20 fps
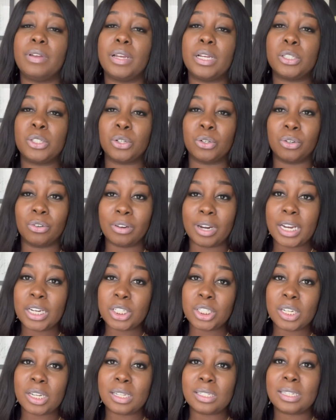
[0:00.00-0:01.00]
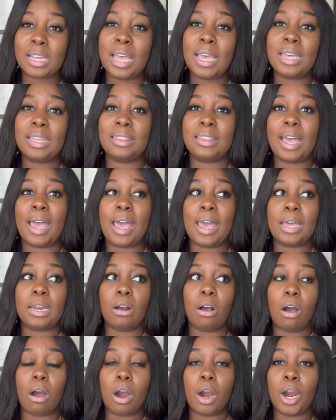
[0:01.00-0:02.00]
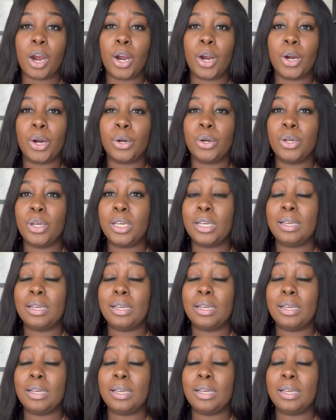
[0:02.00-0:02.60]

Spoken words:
integrations that are